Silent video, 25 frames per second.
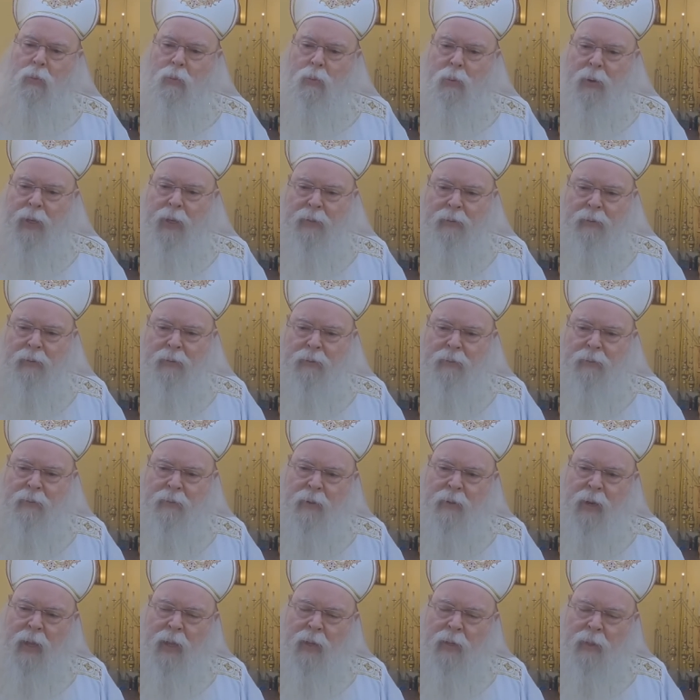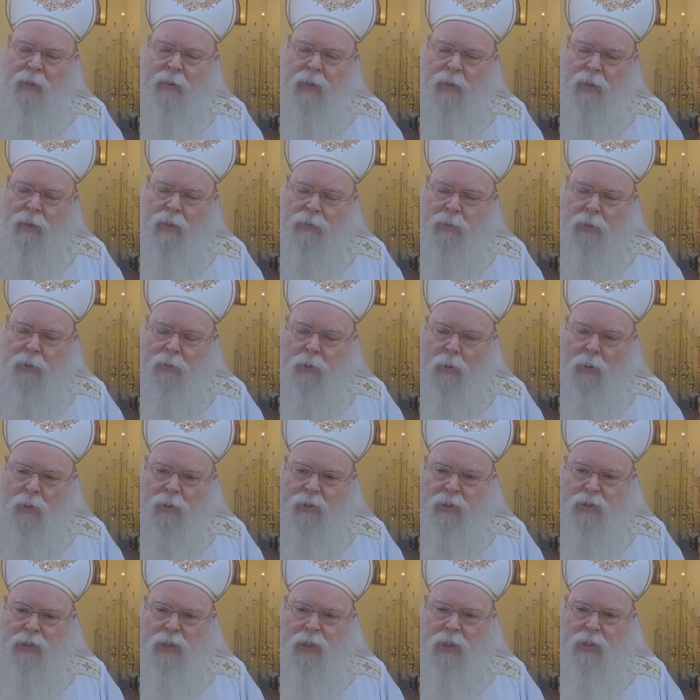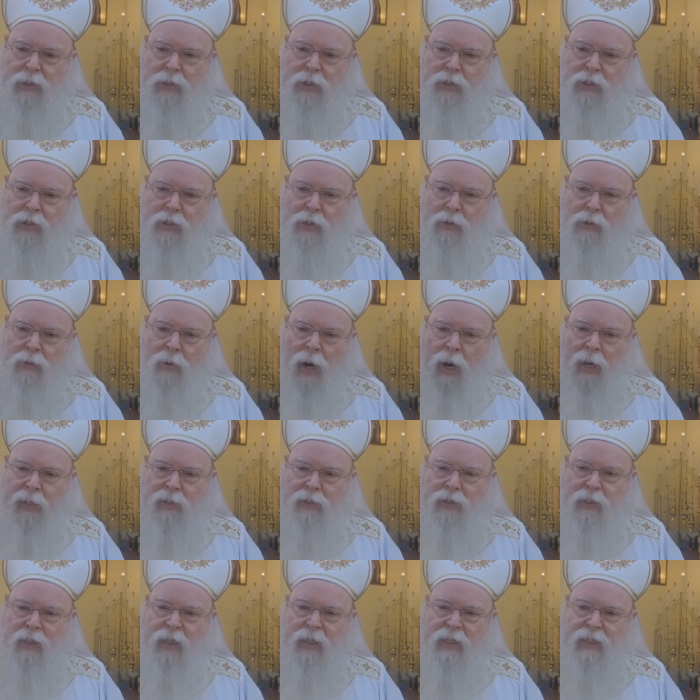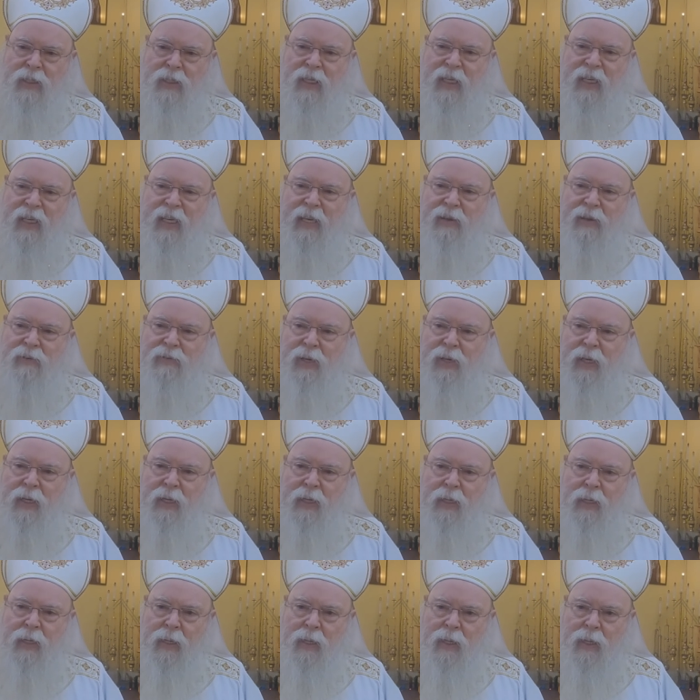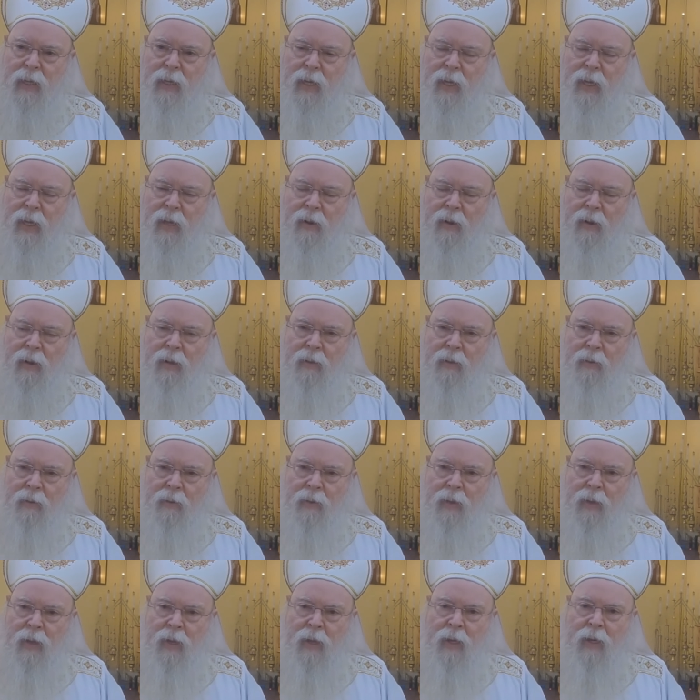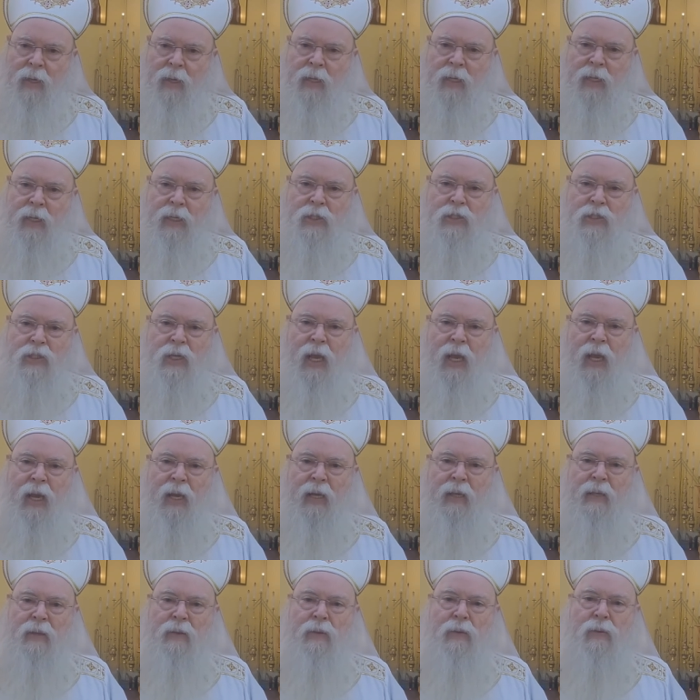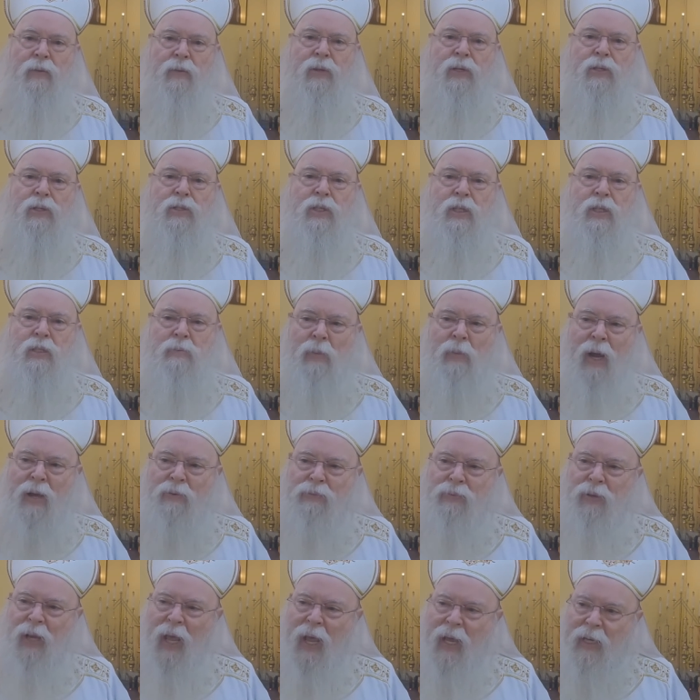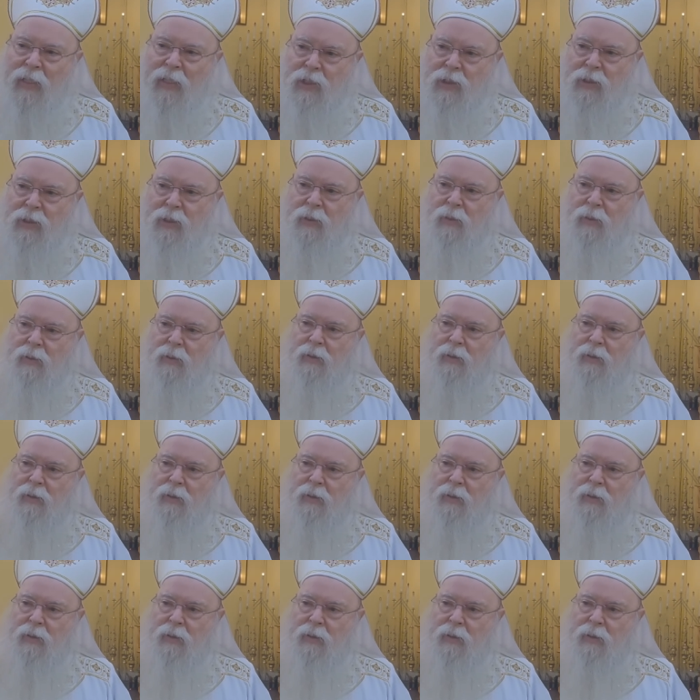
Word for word: when the Lord Jesus Christ is giving, he's saying, this is my flesh.